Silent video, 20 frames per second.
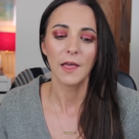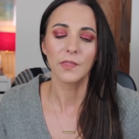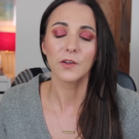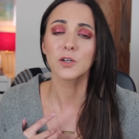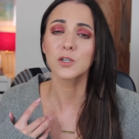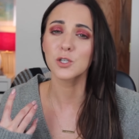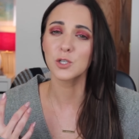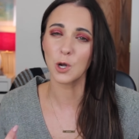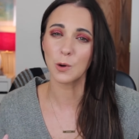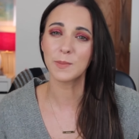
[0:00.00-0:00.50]

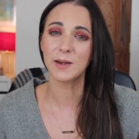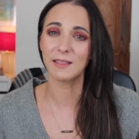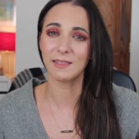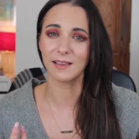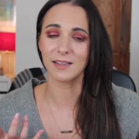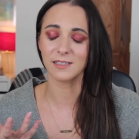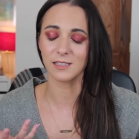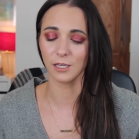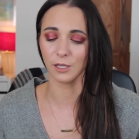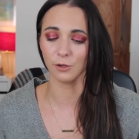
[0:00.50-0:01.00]
There's so many
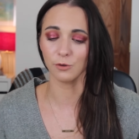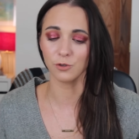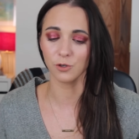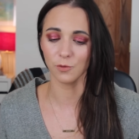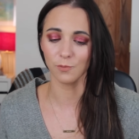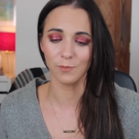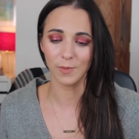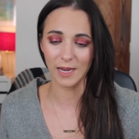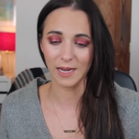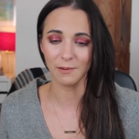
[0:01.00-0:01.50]
things that
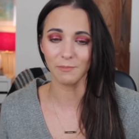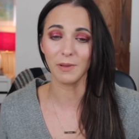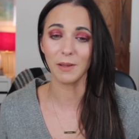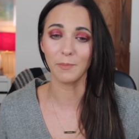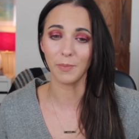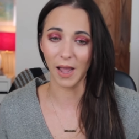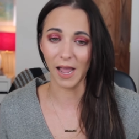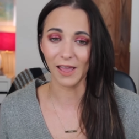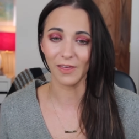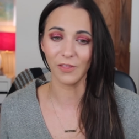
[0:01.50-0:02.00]
YouTube made me
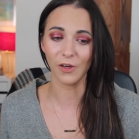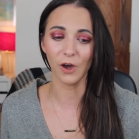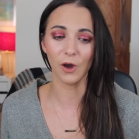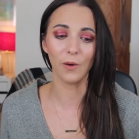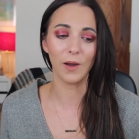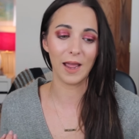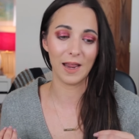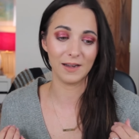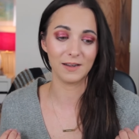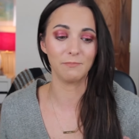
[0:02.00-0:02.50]
buy
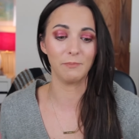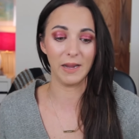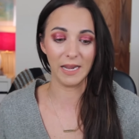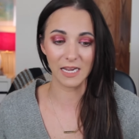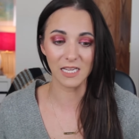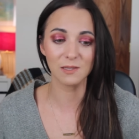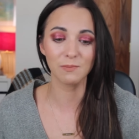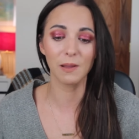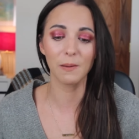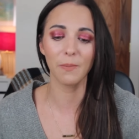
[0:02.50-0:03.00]
though and
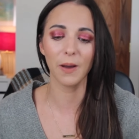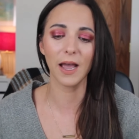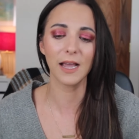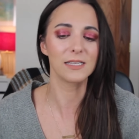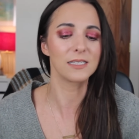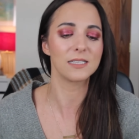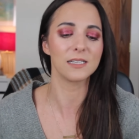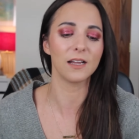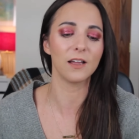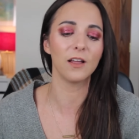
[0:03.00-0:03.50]
makes me
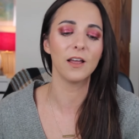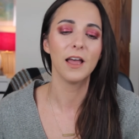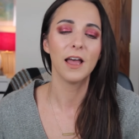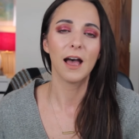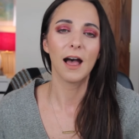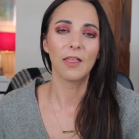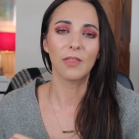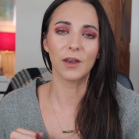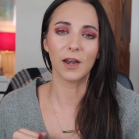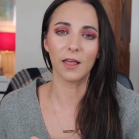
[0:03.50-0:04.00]
buy still
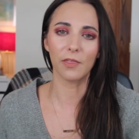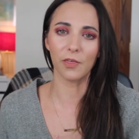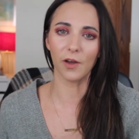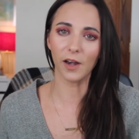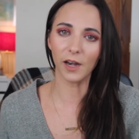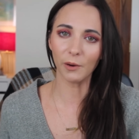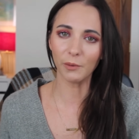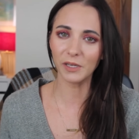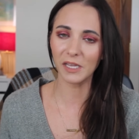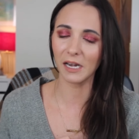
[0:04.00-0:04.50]
that I
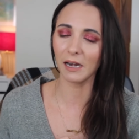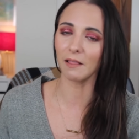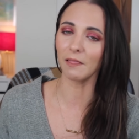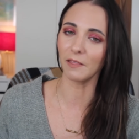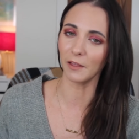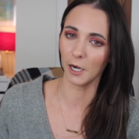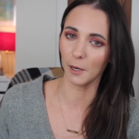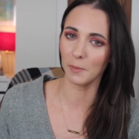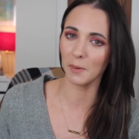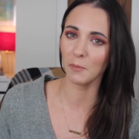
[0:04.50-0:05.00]
thought I would get a
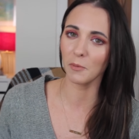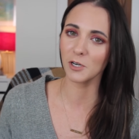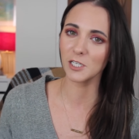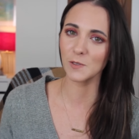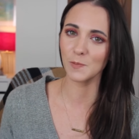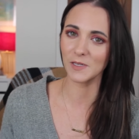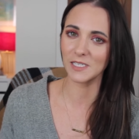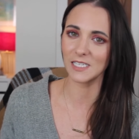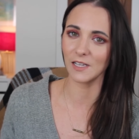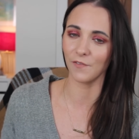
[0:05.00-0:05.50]
little bit more
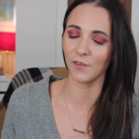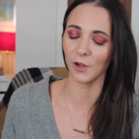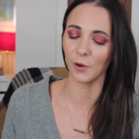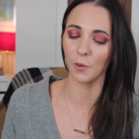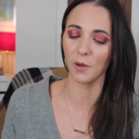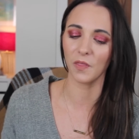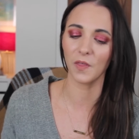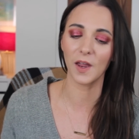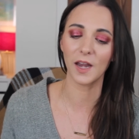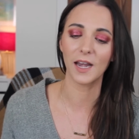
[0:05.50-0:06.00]

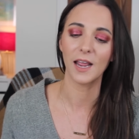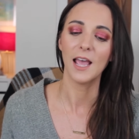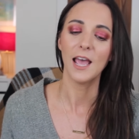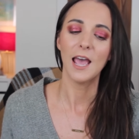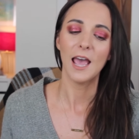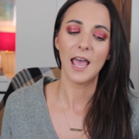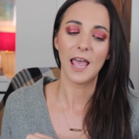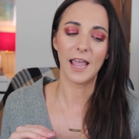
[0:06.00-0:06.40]
specific with it